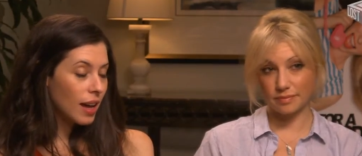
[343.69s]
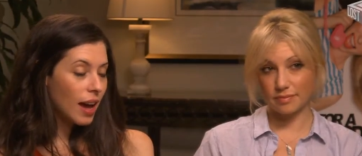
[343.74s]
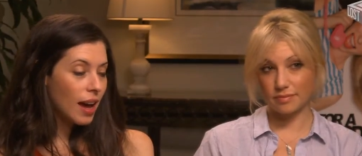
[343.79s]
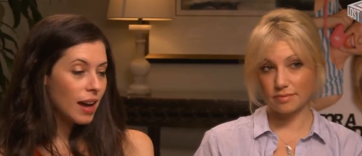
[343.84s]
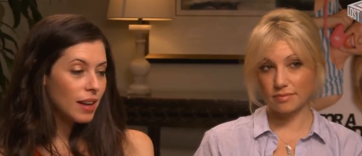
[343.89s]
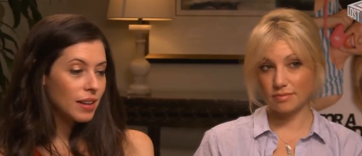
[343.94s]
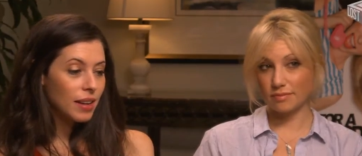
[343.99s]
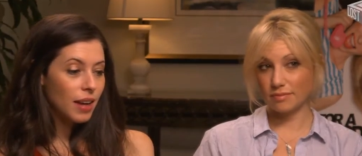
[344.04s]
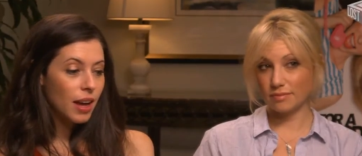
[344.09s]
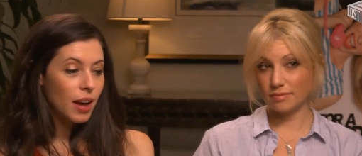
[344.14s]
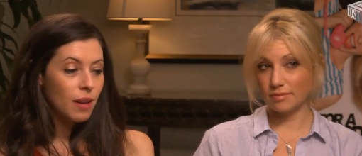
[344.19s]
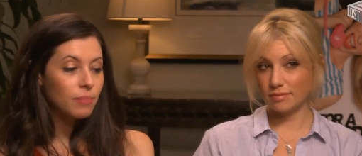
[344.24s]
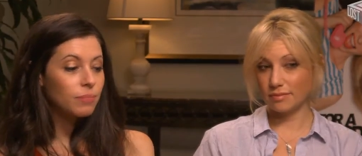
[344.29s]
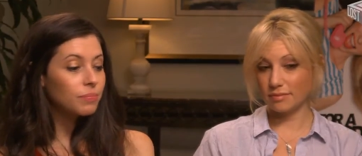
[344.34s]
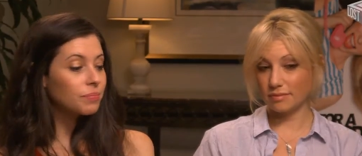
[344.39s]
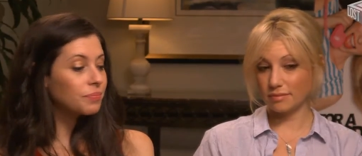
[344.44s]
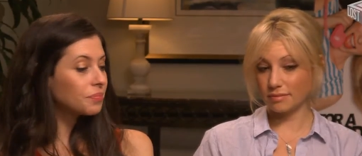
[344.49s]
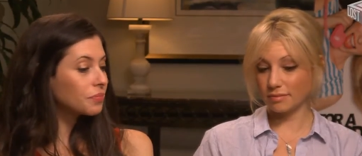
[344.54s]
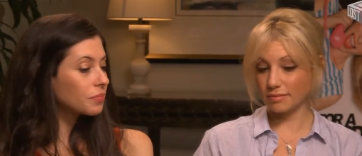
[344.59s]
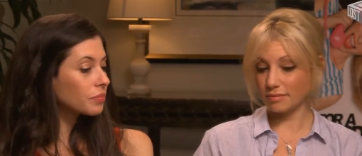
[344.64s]
Speaker 1: and
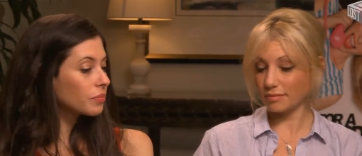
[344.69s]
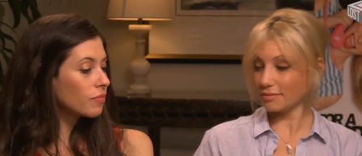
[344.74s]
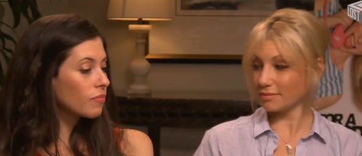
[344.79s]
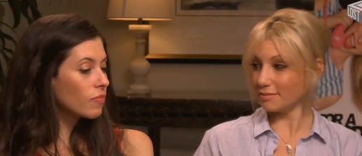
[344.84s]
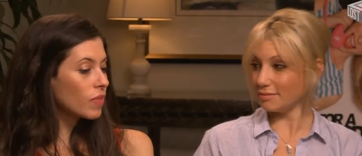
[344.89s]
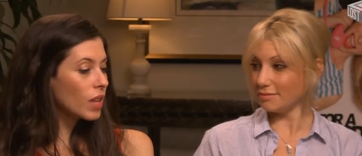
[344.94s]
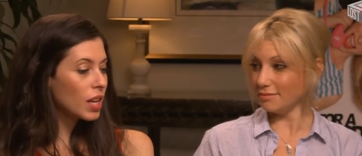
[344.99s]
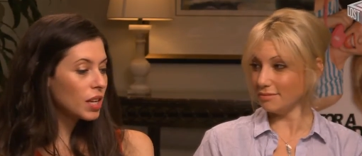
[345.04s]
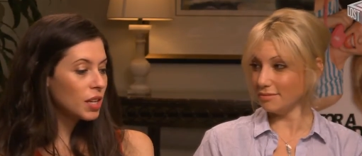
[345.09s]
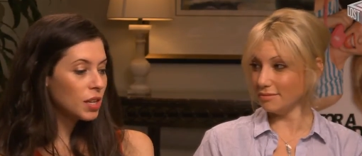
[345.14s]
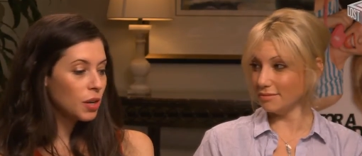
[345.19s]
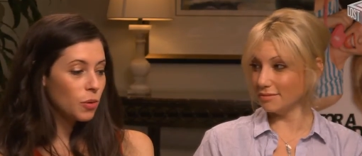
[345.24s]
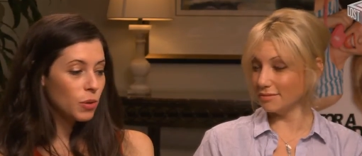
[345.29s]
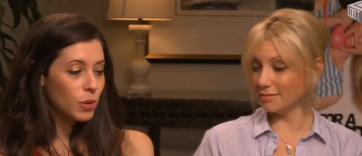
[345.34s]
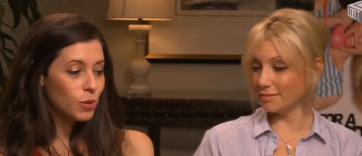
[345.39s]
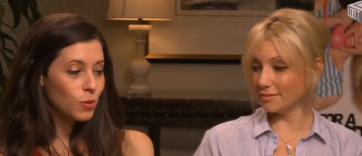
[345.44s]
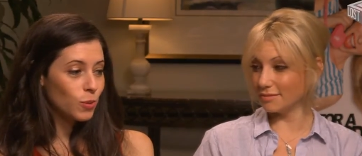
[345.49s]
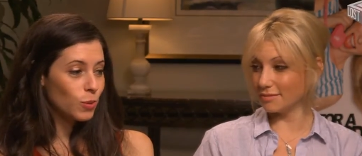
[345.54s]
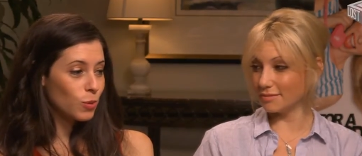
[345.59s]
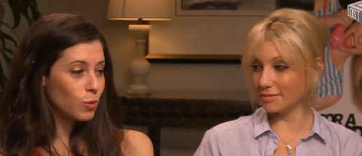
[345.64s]
um, you know,
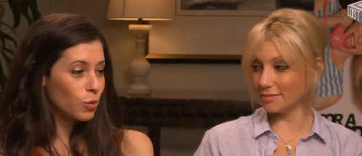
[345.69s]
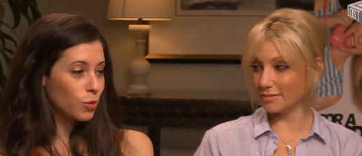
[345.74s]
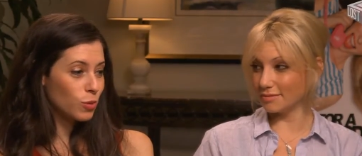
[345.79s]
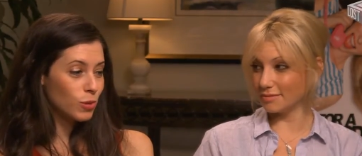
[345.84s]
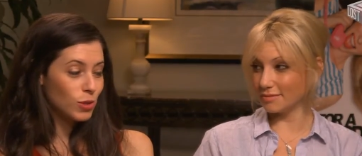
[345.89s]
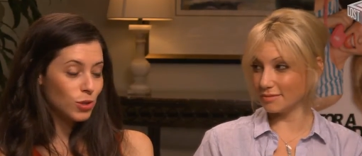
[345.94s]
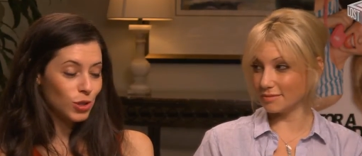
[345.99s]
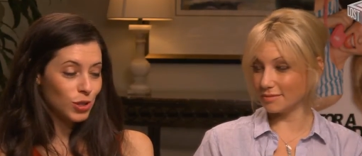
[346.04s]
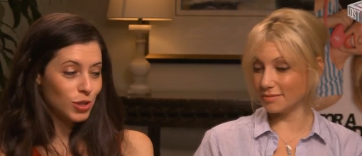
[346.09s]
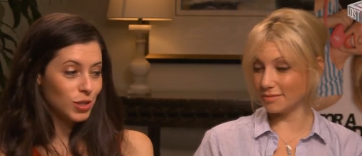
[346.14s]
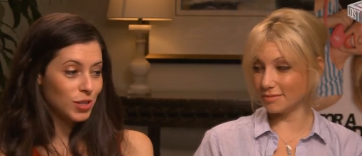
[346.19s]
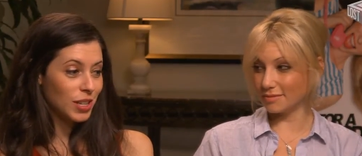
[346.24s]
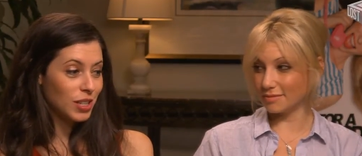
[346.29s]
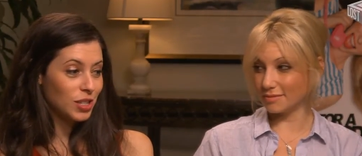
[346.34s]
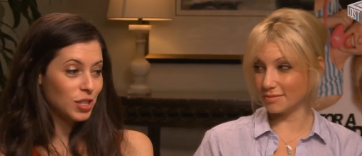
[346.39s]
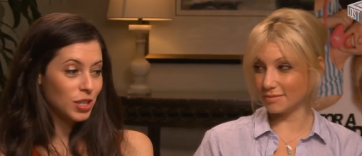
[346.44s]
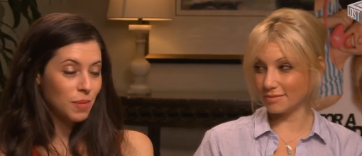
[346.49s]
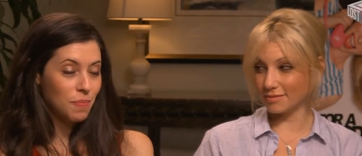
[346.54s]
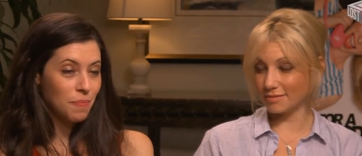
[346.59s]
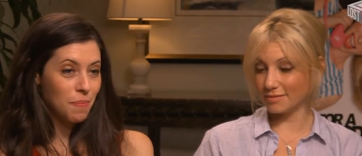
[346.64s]
which which was just
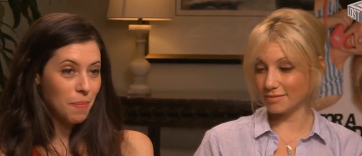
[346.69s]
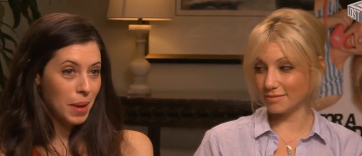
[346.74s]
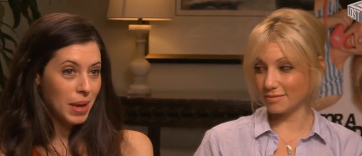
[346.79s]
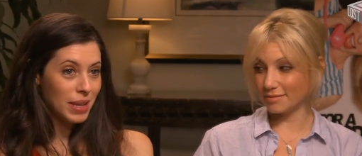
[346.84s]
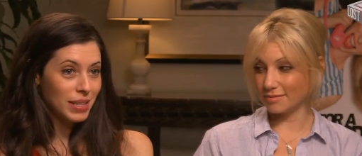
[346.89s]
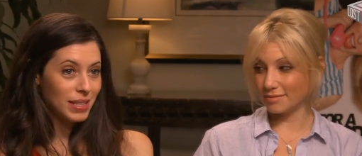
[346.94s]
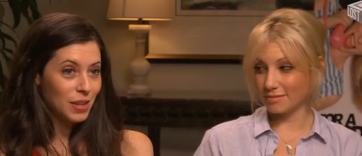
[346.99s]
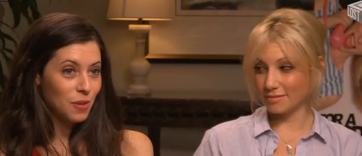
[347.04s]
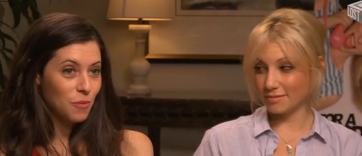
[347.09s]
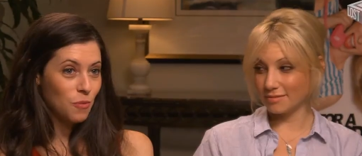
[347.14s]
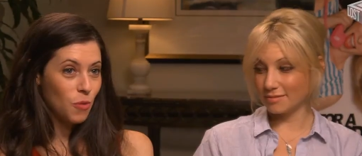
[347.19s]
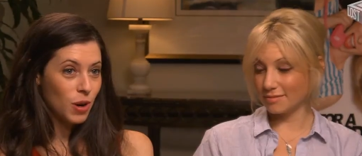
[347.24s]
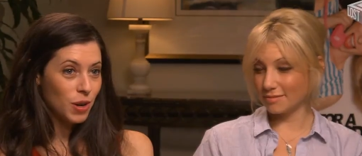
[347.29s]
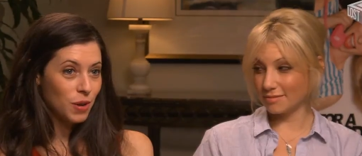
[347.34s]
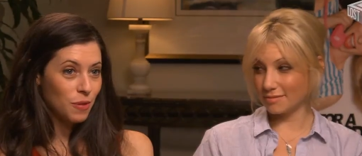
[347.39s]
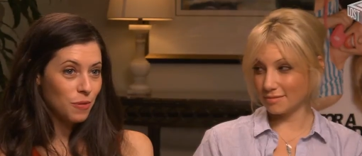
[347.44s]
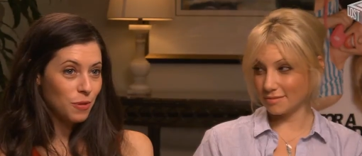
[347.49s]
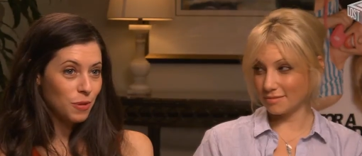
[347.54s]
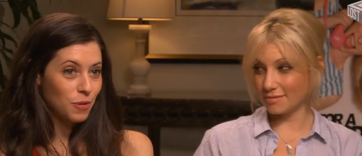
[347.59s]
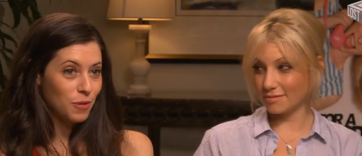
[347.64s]
such an amazing,
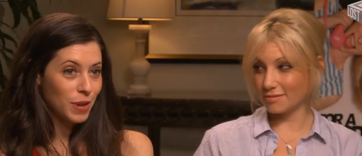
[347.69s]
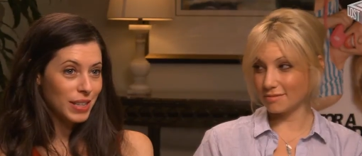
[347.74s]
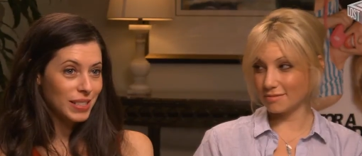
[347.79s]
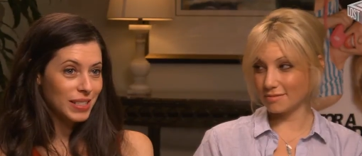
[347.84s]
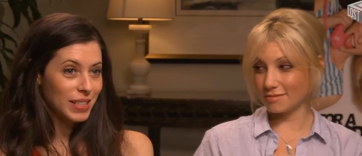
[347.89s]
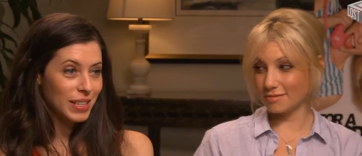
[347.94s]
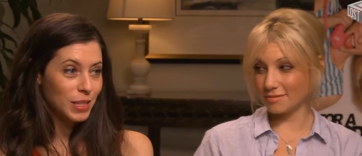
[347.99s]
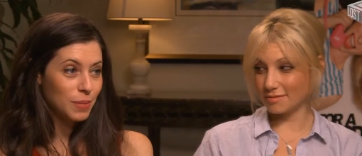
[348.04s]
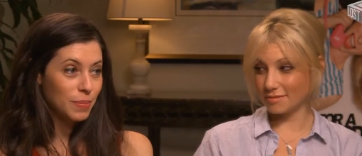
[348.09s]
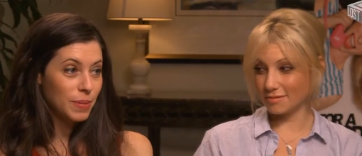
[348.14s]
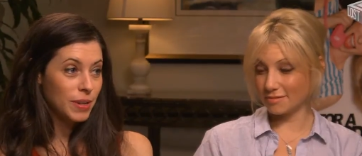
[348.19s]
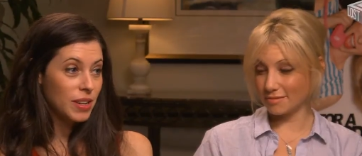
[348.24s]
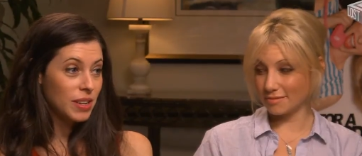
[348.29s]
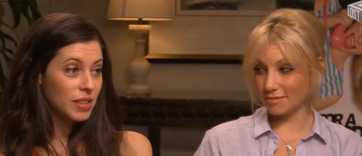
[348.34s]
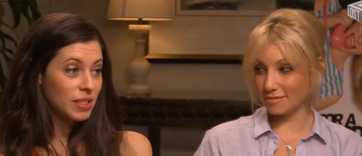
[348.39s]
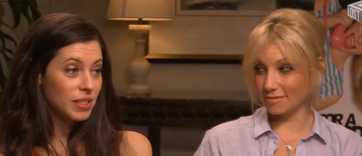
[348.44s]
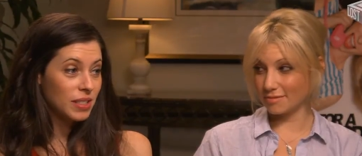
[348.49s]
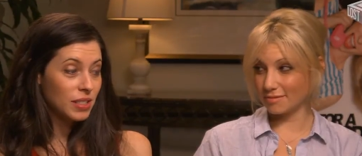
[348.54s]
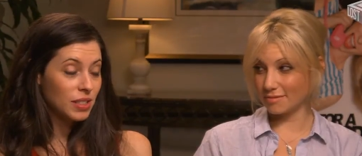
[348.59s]
wonderful, crazy experience.